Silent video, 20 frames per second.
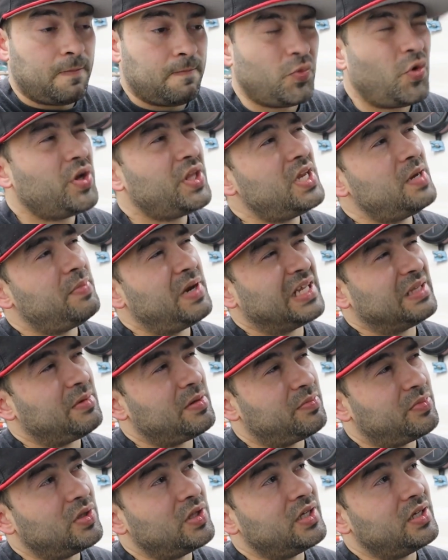Well, I didn't break my
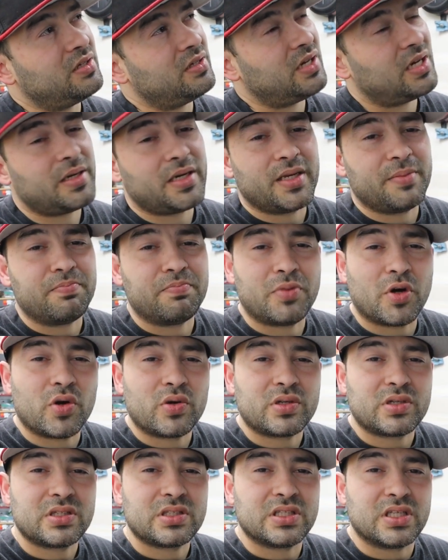pulley. I
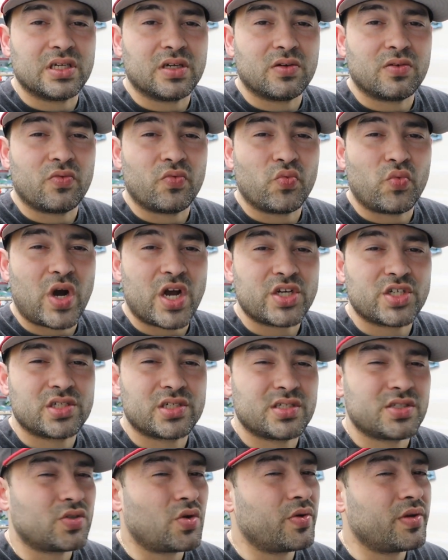broke the washer
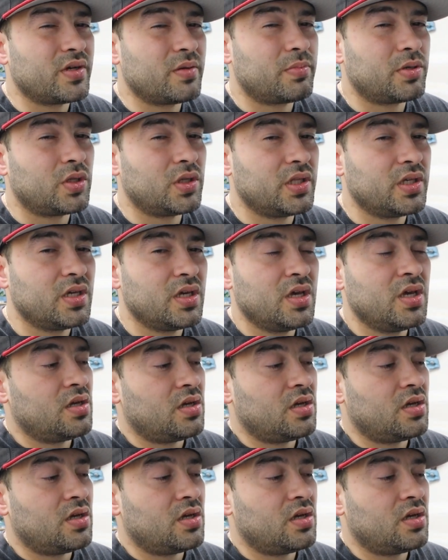that's holding the pulley,